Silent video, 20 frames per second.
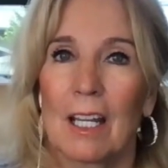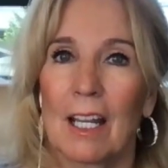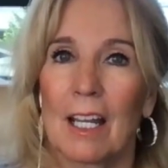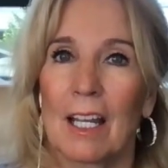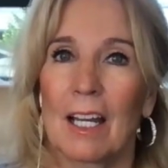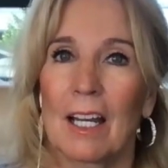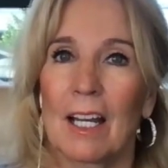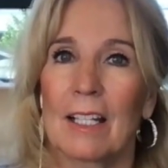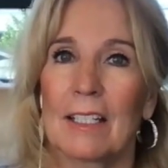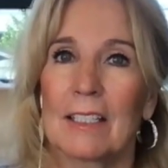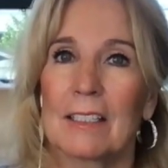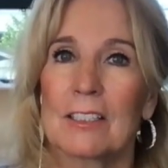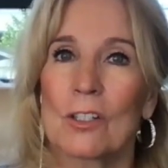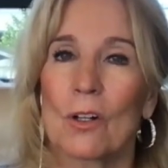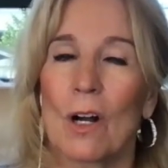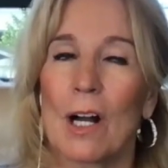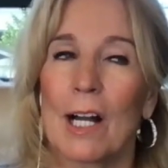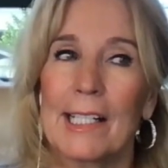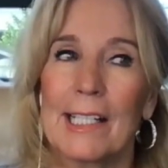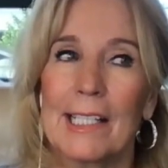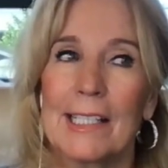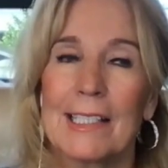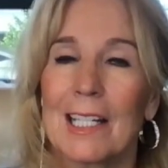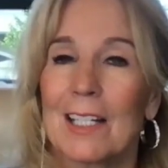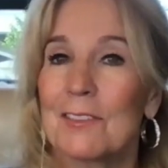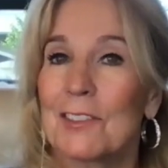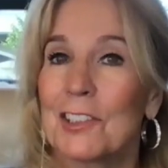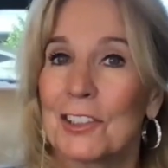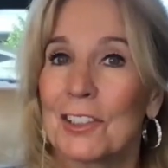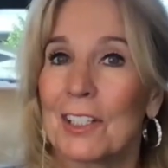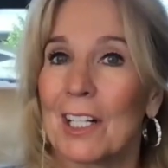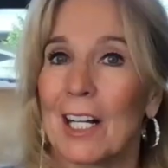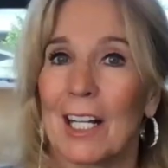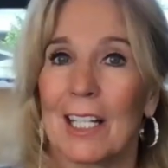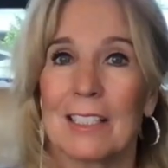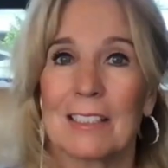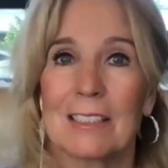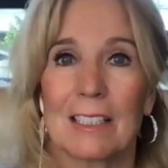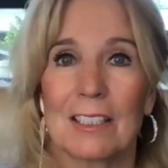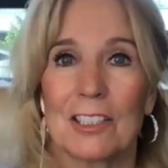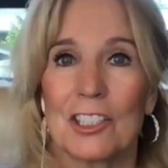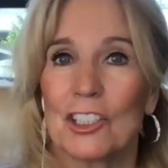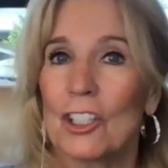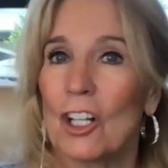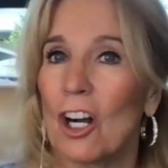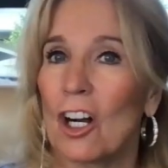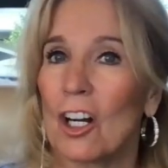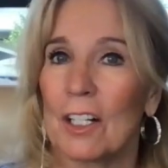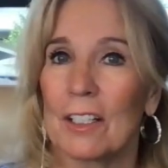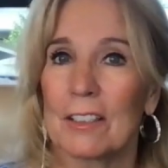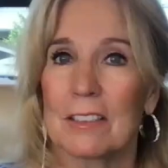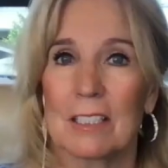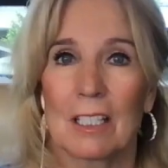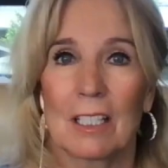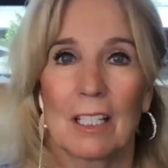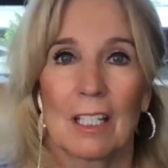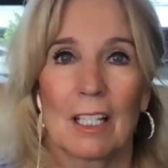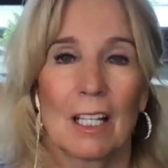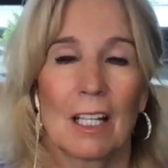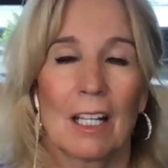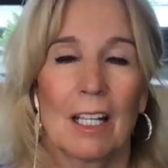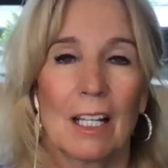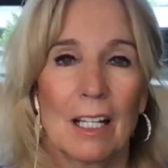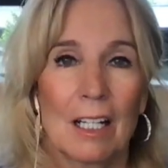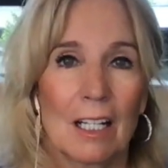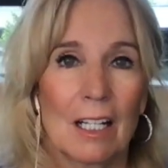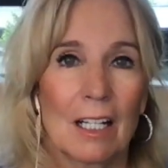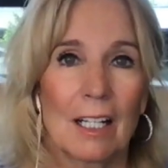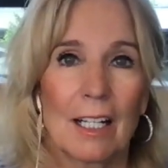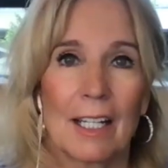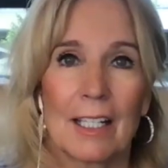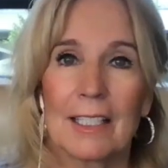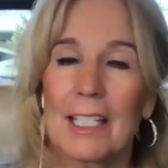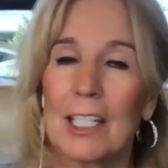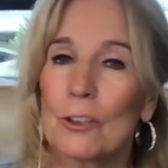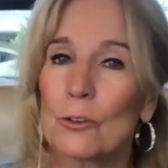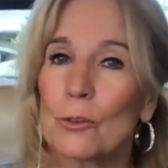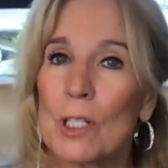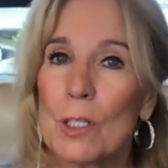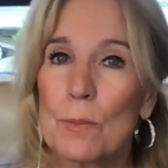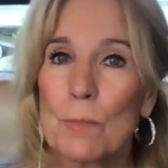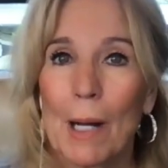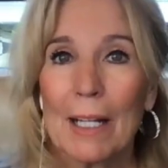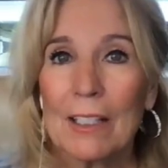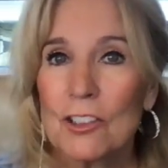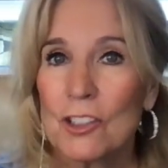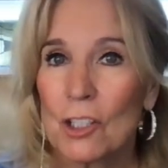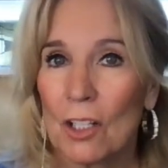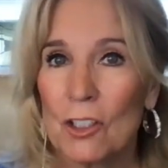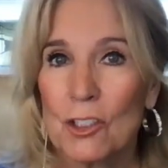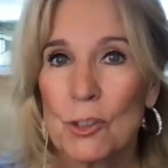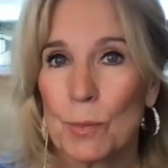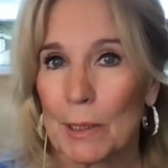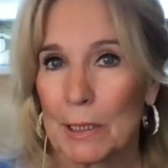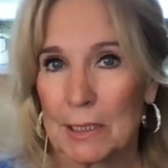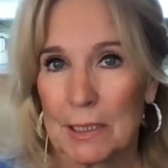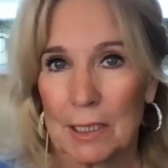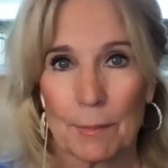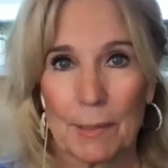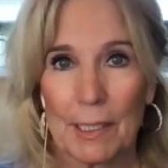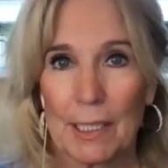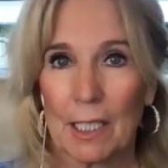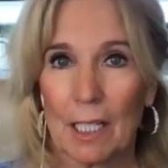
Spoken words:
And so I need to have your eyes and your heart and get rid of my judgment. I mean,